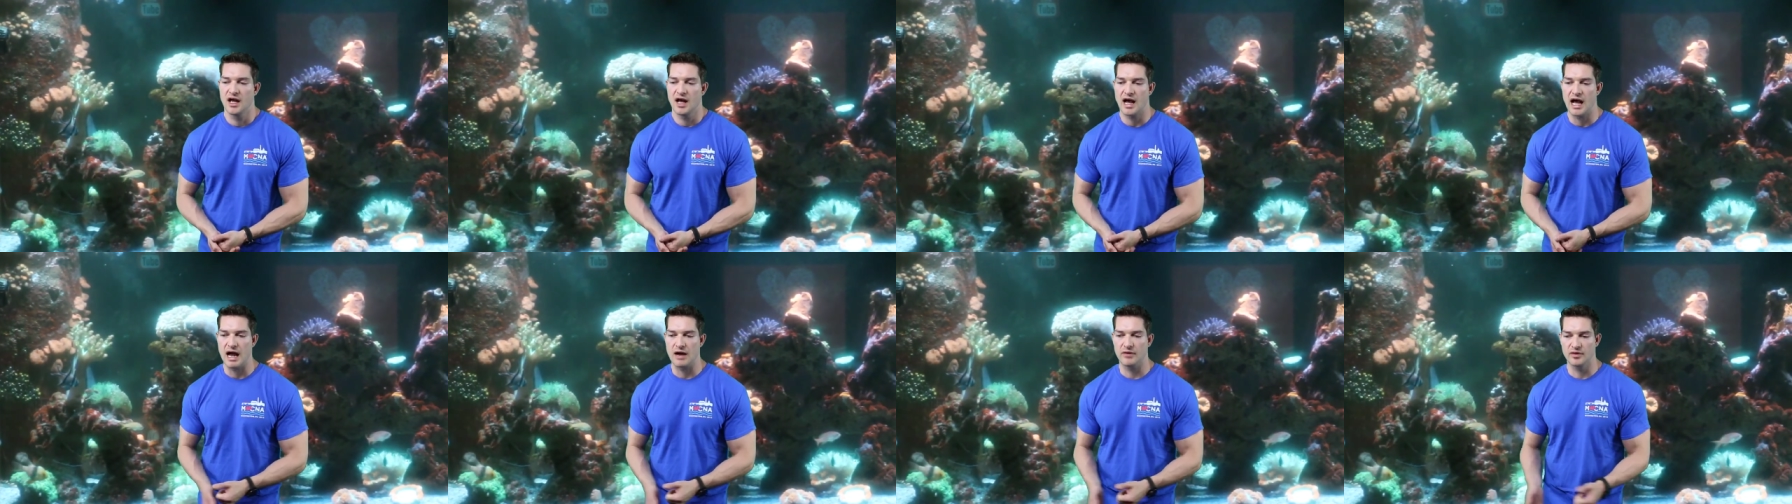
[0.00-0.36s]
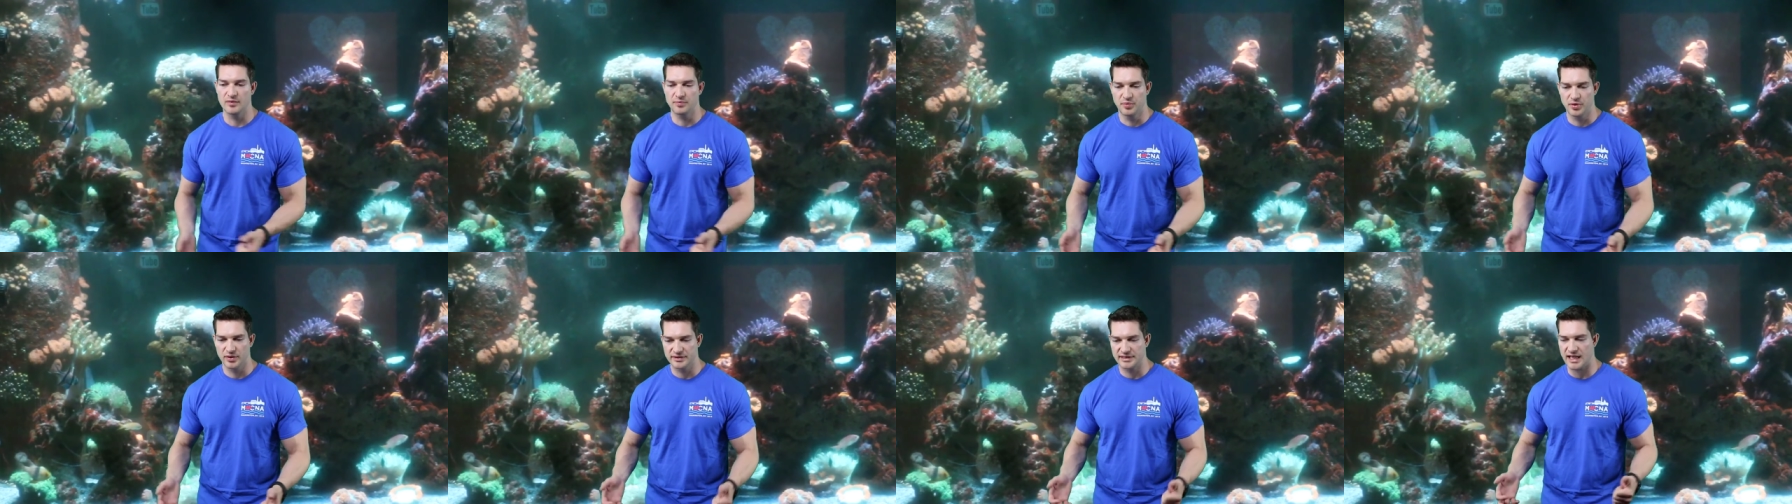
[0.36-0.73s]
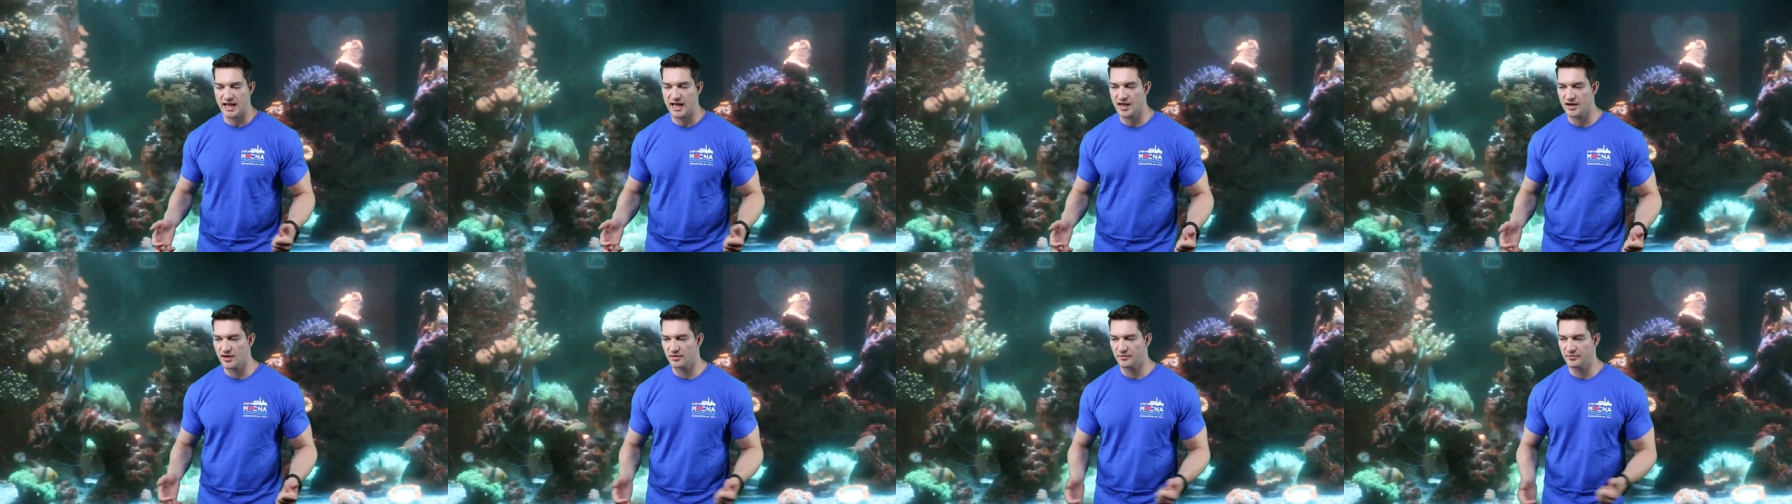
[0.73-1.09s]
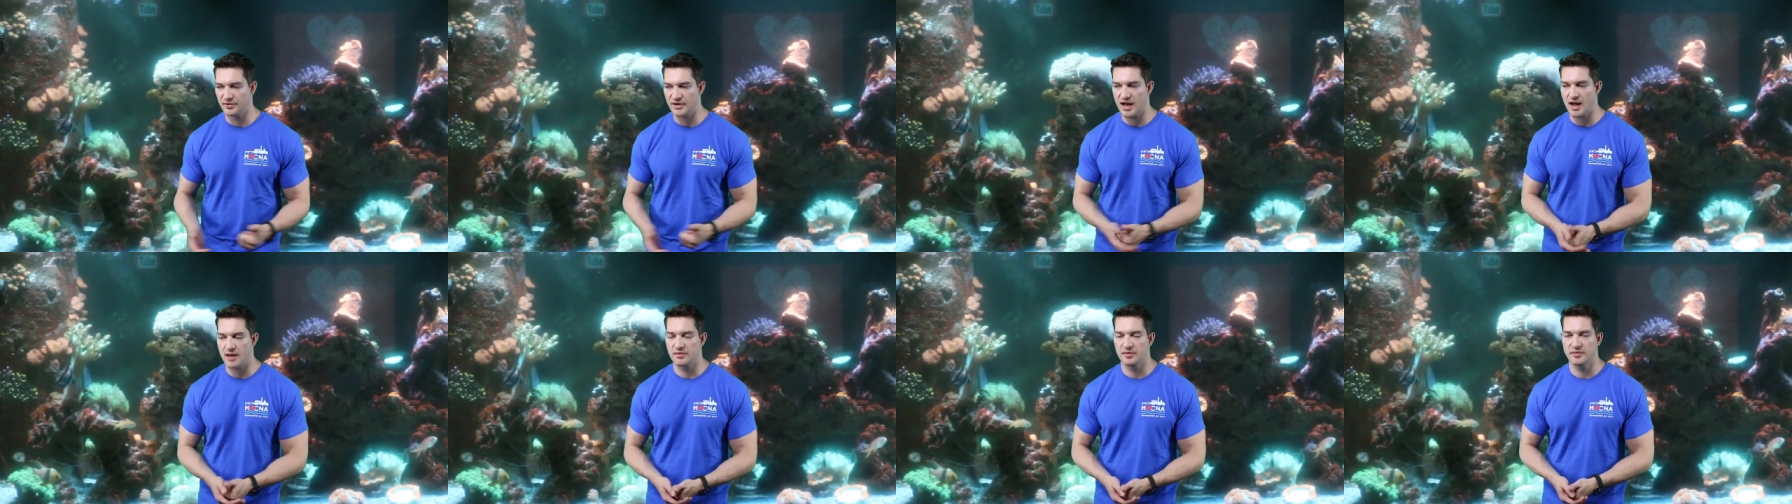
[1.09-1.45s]
I would put that on
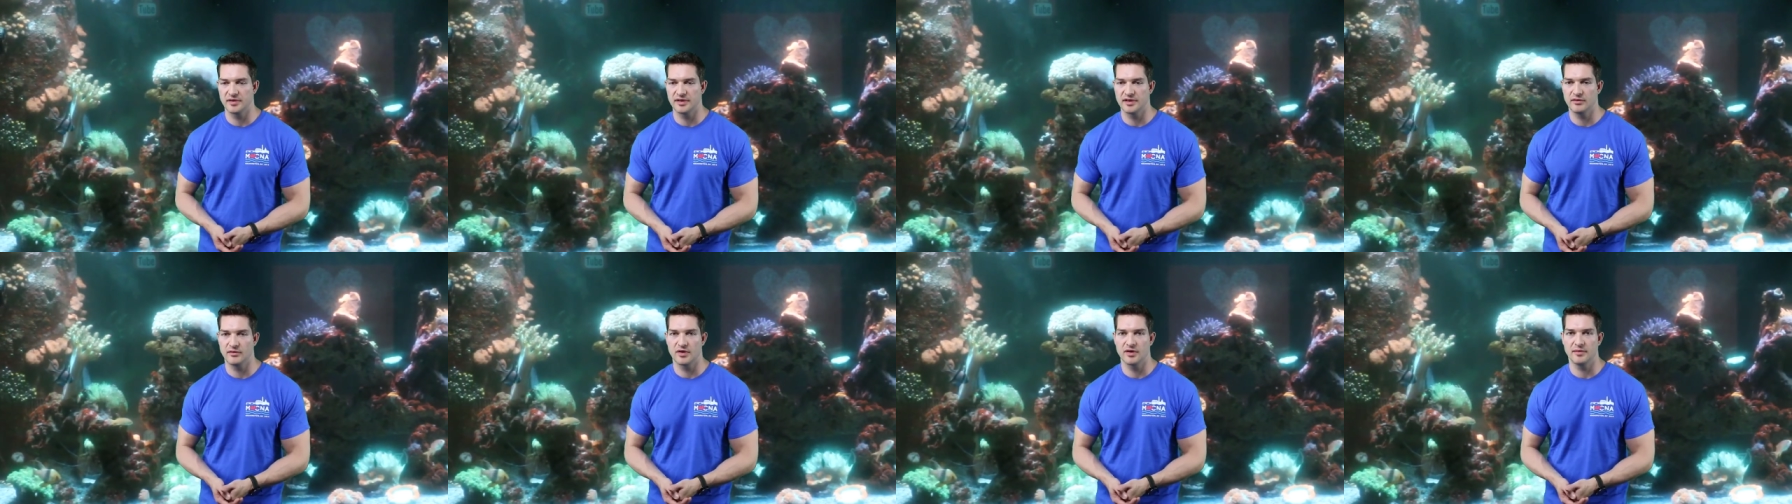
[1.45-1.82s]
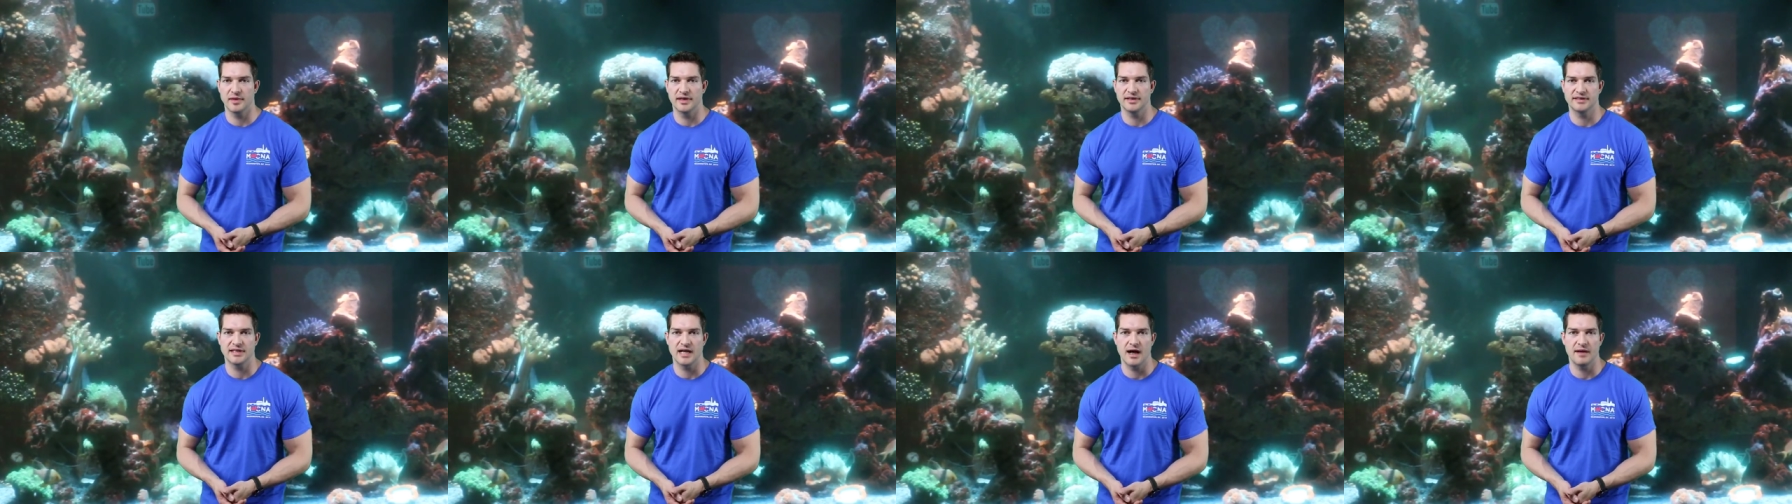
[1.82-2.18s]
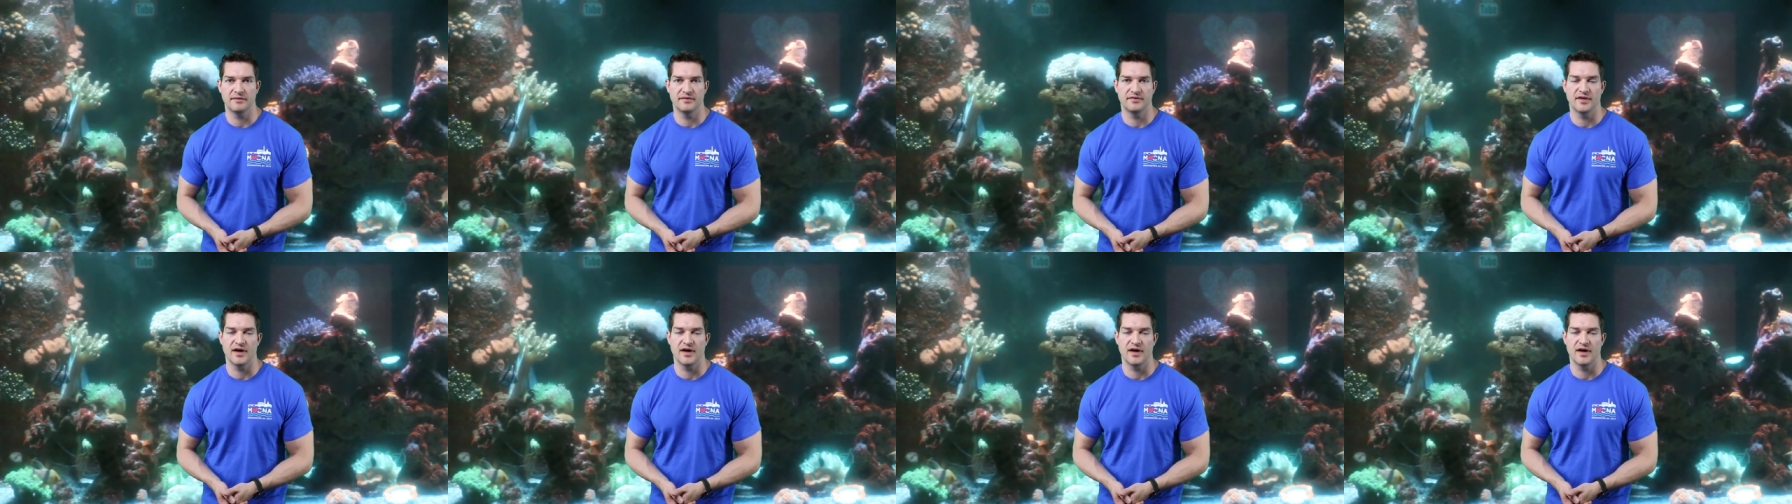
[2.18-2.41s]
probably one of my top